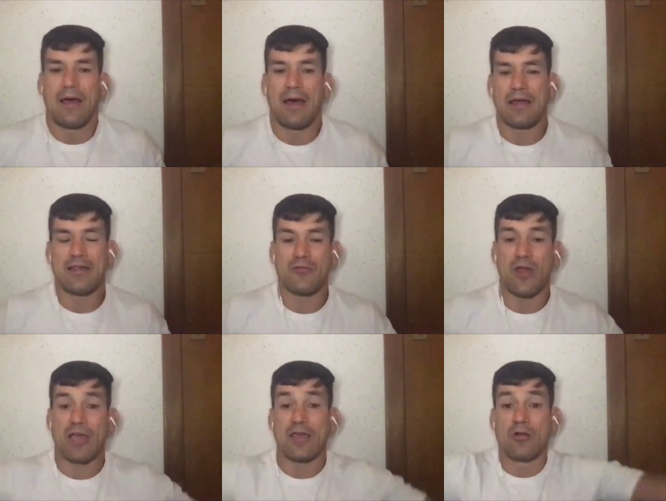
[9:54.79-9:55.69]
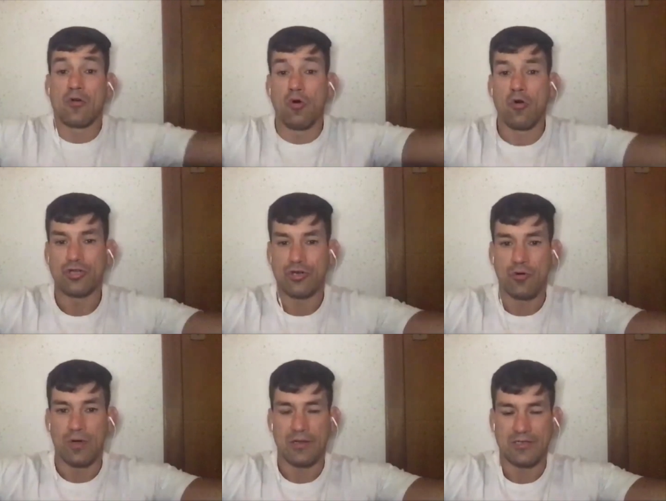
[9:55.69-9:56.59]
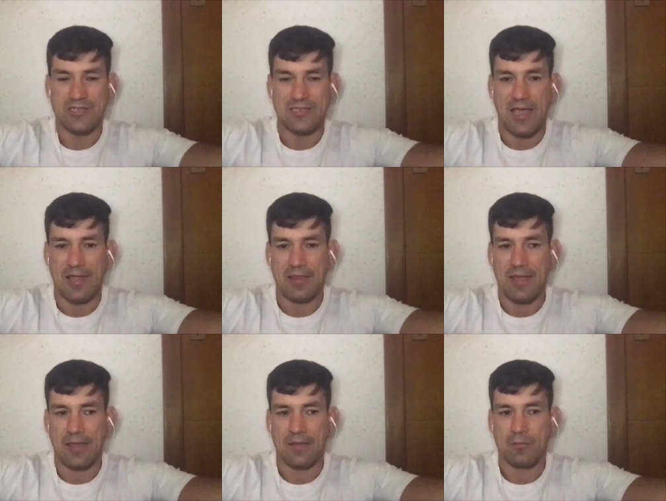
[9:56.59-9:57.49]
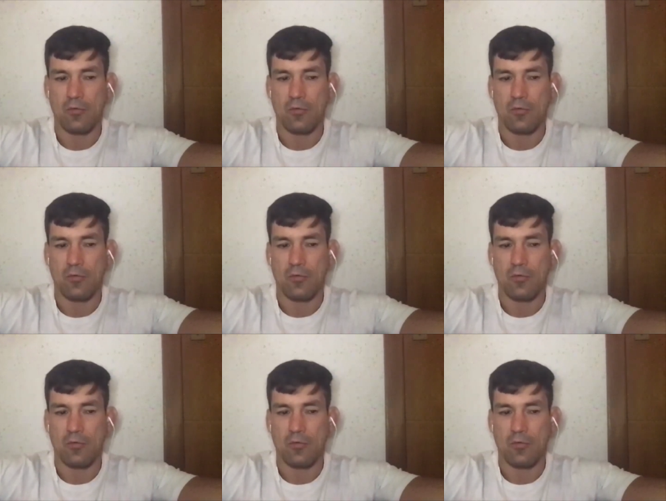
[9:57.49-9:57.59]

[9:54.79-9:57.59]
a striker coach who understand that.